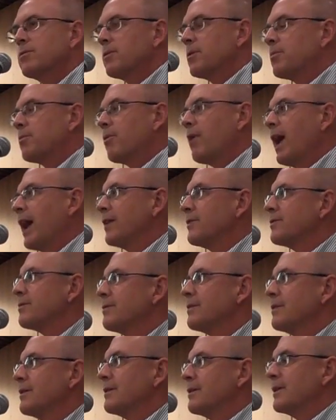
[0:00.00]
through the
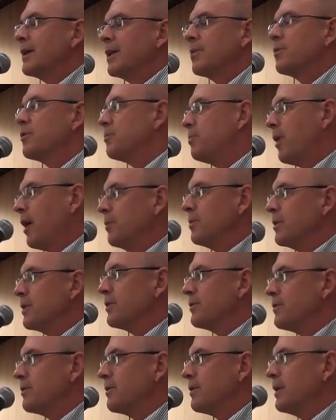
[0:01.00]
press, and it was
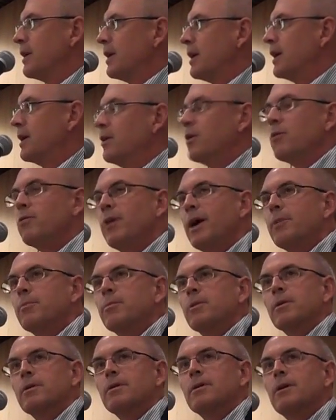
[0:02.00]
published in
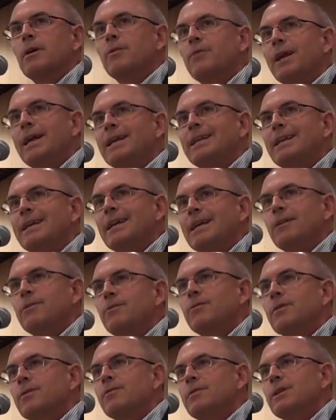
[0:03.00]
November of
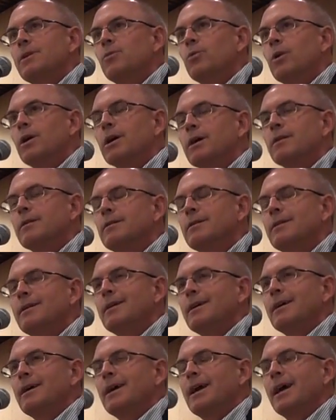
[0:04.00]
1851.
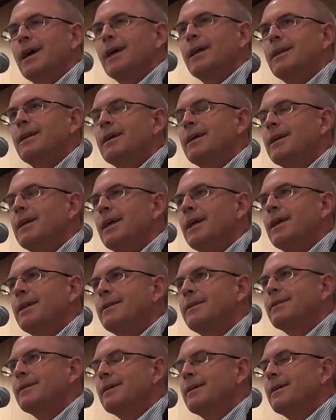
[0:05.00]
And
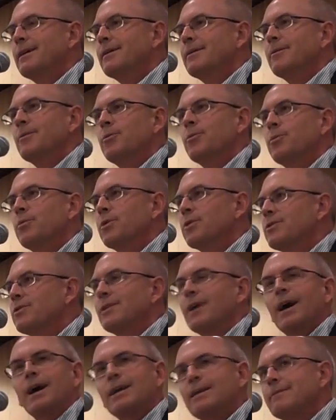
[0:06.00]
it
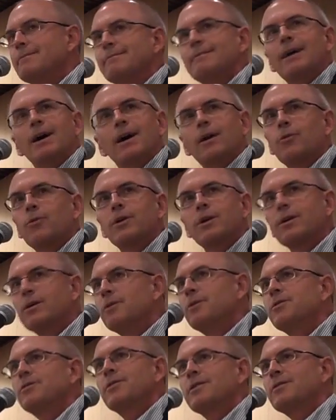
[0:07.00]
was not a
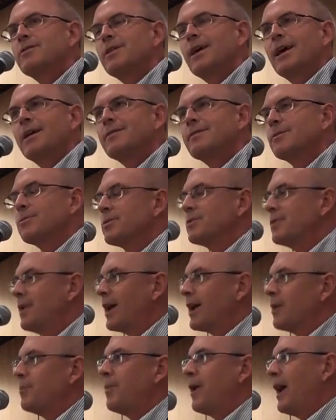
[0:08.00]
critical success, it was
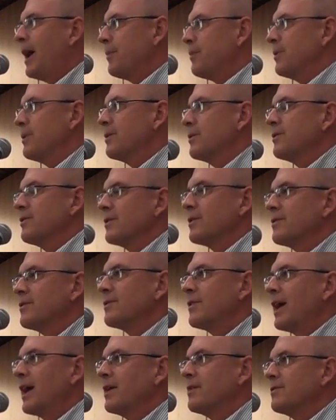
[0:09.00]
not a popular
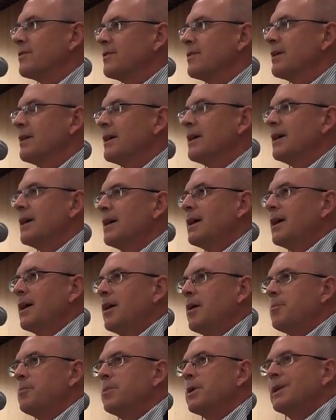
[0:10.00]
success,
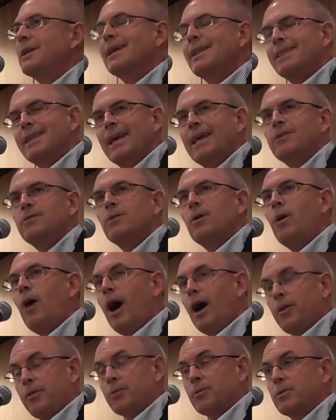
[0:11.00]
but Nathaniel
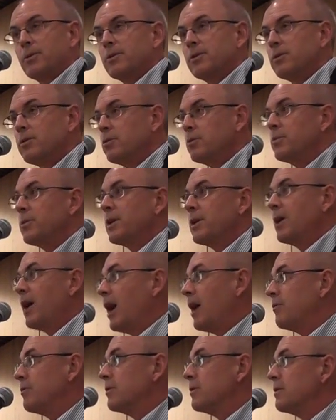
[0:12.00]
Hawthorne, to whom the
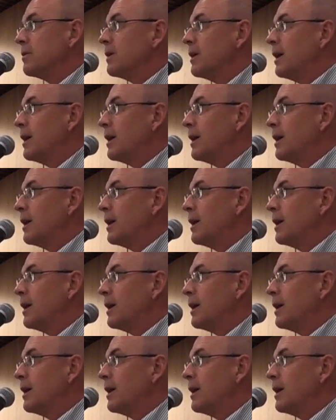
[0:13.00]
novel